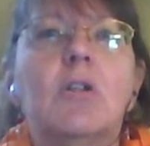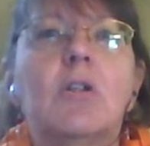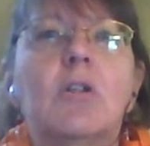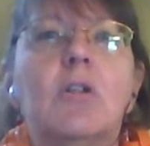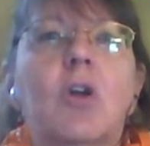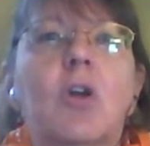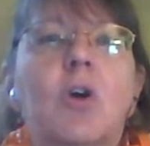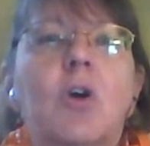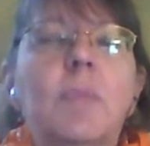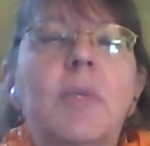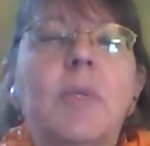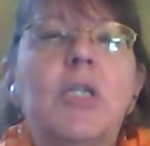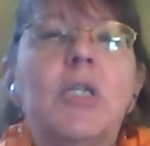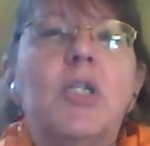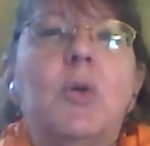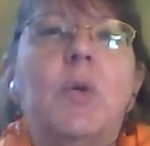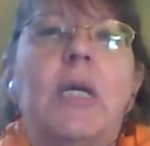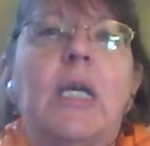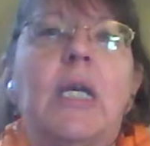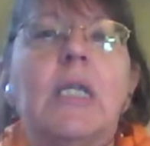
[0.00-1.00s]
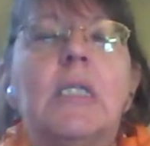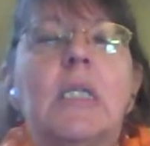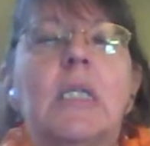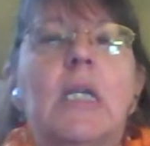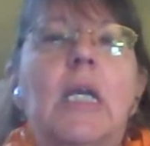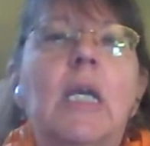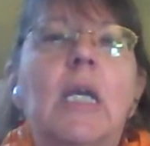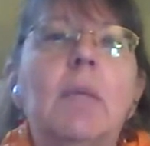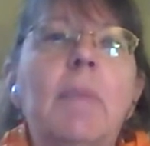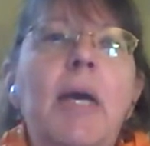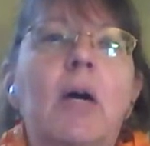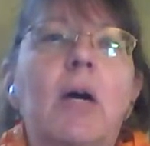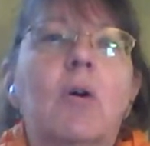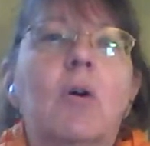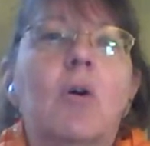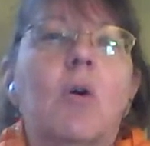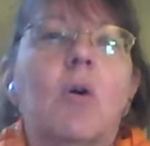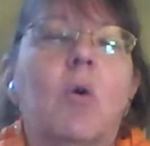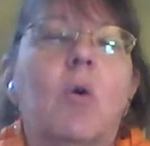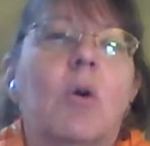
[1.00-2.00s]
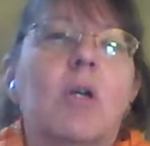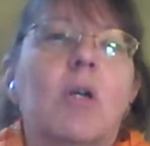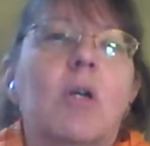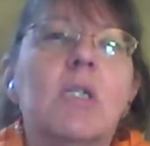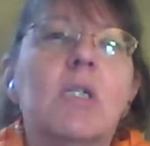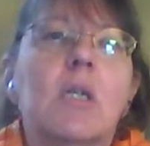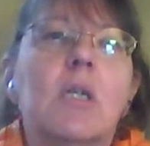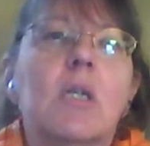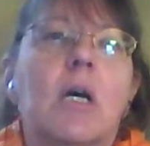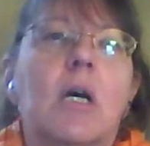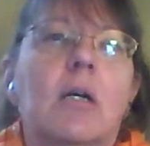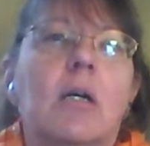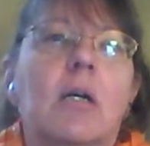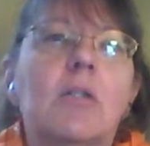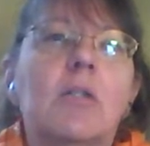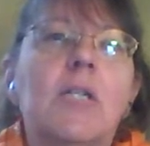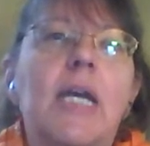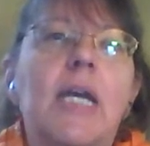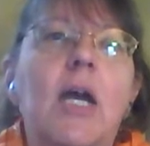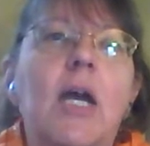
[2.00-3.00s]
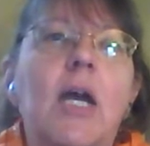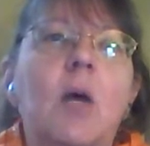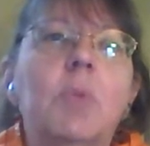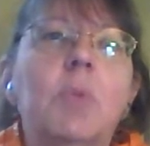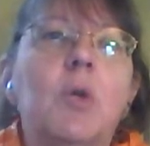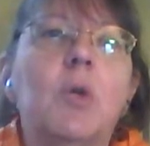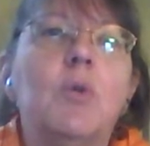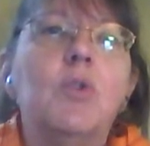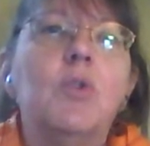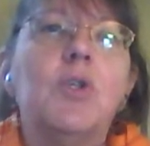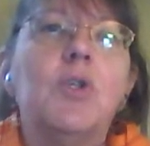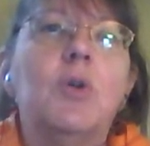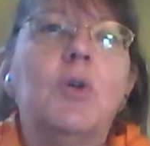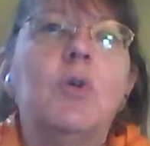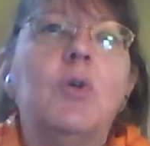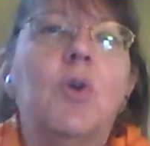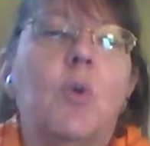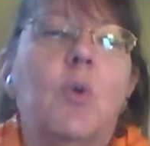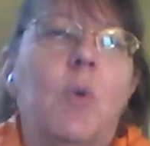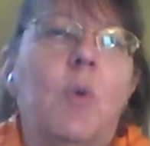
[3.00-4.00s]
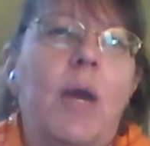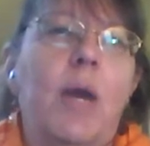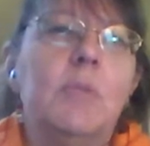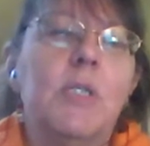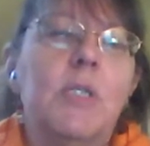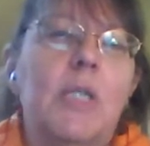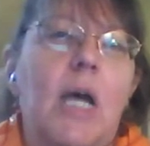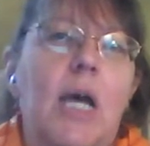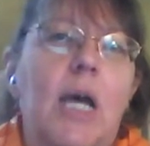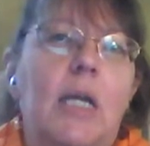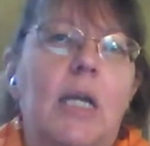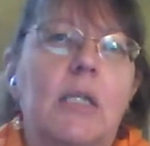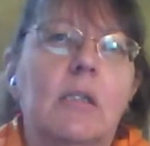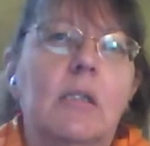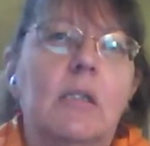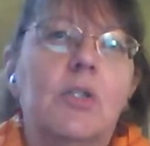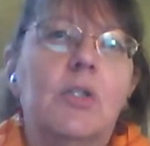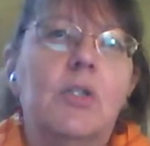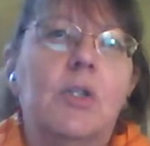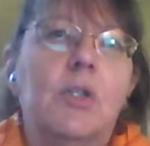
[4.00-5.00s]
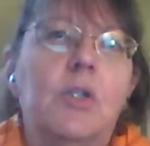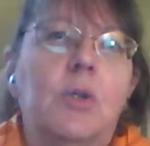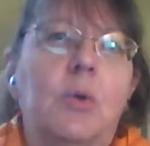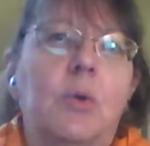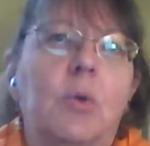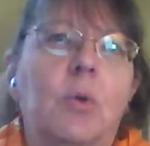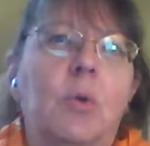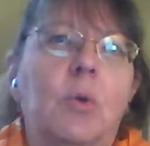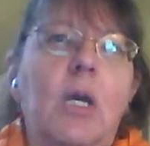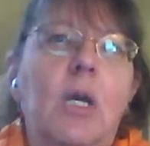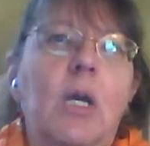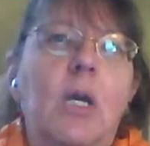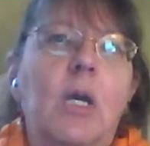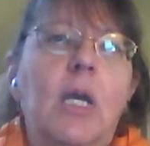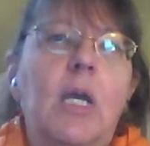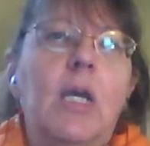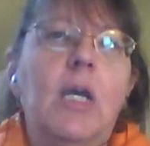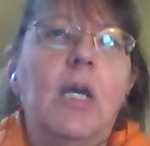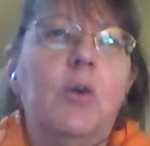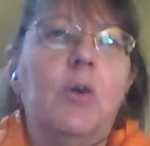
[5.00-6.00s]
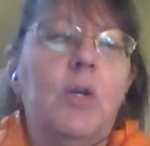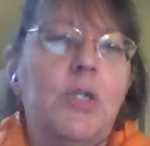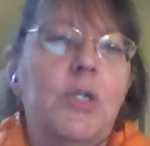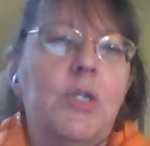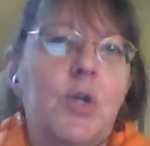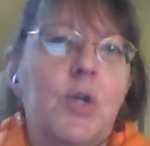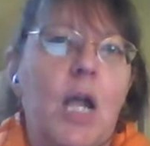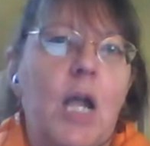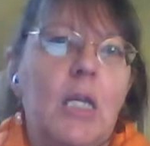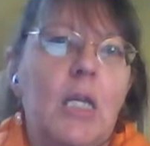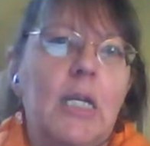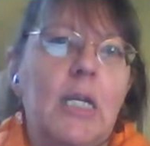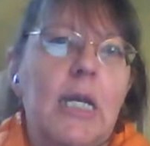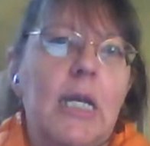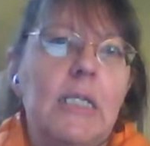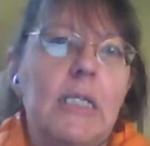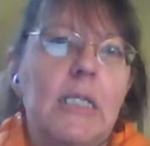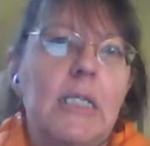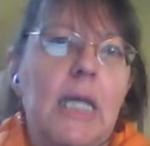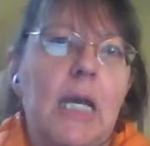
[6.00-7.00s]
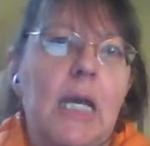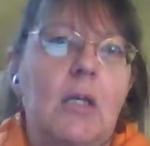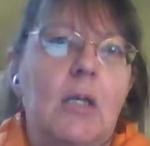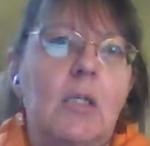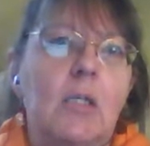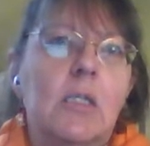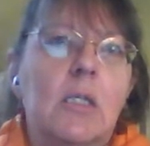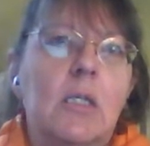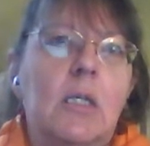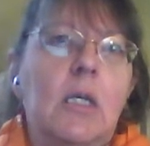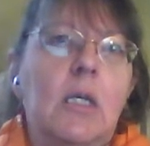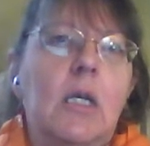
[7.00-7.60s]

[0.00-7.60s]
going to be doing, it's an email course to help you tune your website to increase your holiday sales.